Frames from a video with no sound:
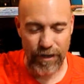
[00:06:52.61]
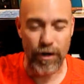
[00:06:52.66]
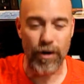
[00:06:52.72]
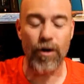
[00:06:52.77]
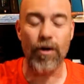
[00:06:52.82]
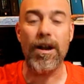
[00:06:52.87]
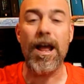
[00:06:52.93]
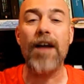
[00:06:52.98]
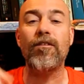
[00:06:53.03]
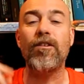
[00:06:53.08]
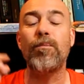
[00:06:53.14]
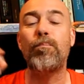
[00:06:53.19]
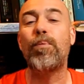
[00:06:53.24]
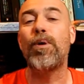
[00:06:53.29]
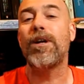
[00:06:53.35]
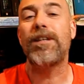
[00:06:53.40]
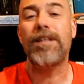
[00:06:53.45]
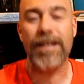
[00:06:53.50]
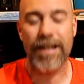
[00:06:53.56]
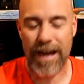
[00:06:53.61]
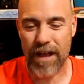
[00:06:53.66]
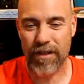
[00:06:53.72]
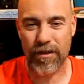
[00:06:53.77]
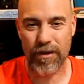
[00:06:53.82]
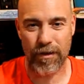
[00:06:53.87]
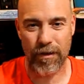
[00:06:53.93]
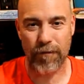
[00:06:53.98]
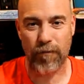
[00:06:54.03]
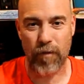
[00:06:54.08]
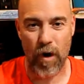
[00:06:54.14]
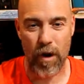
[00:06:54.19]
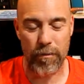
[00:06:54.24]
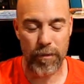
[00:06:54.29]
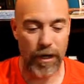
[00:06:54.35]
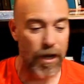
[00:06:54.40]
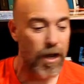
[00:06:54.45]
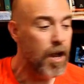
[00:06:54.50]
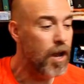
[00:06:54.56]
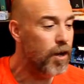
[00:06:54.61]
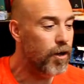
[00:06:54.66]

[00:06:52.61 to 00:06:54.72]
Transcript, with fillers: You don't have to put together the formula.